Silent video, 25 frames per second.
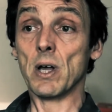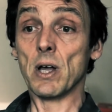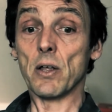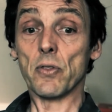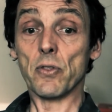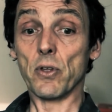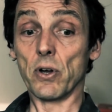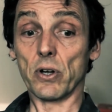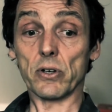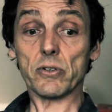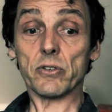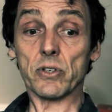
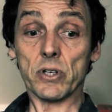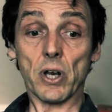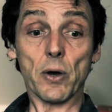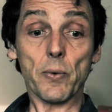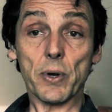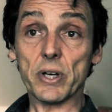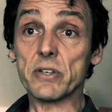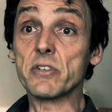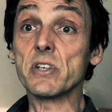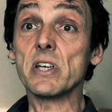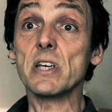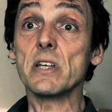That, you
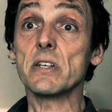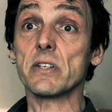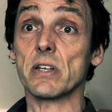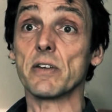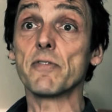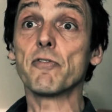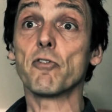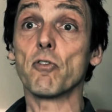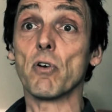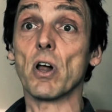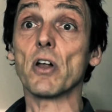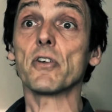know, it's
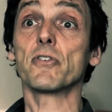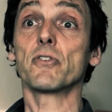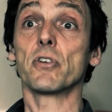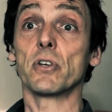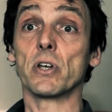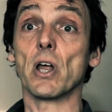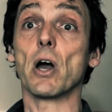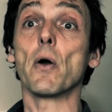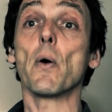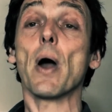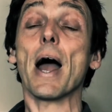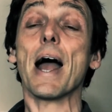easy for us to
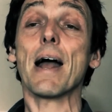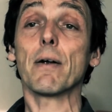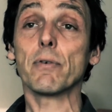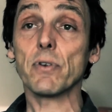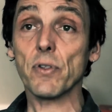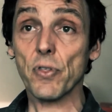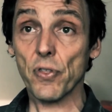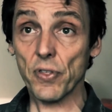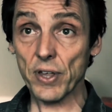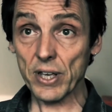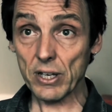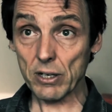know how
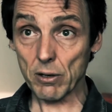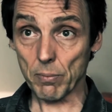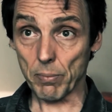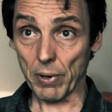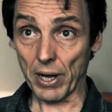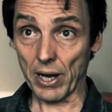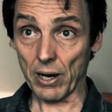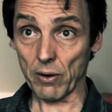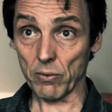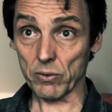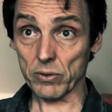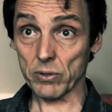to think
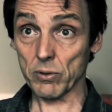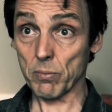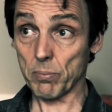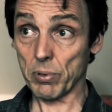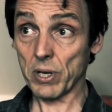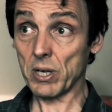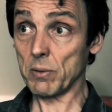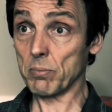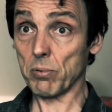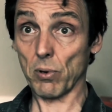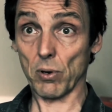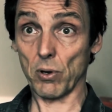about the
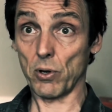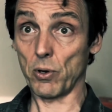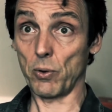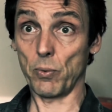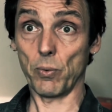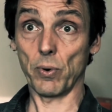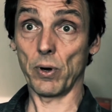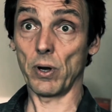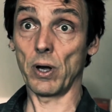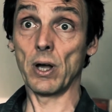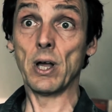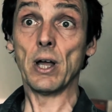people who
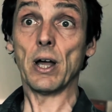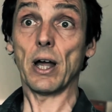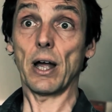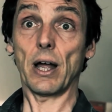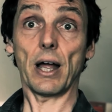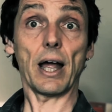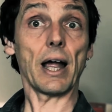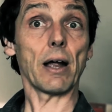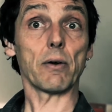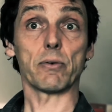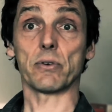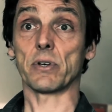were
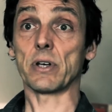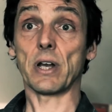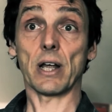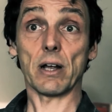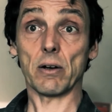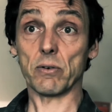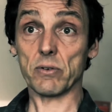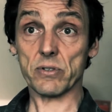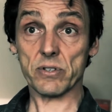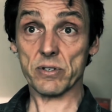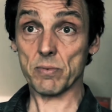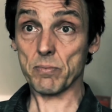out and
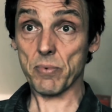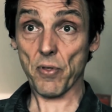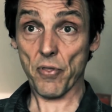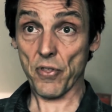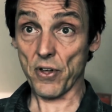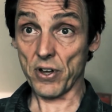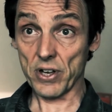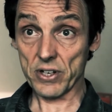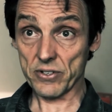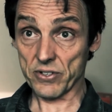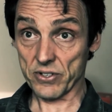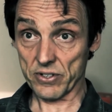out
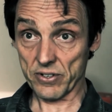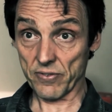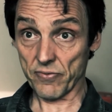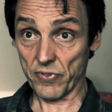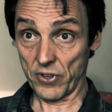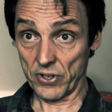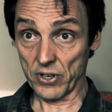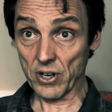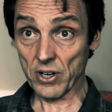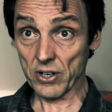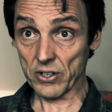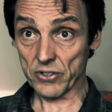sympathizers of
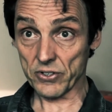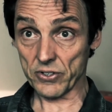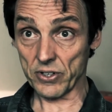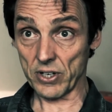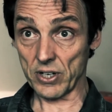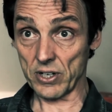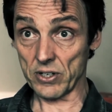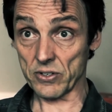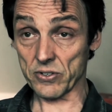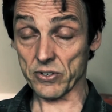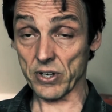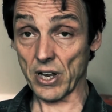the
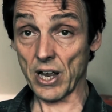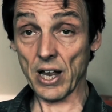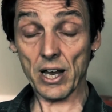Nazis,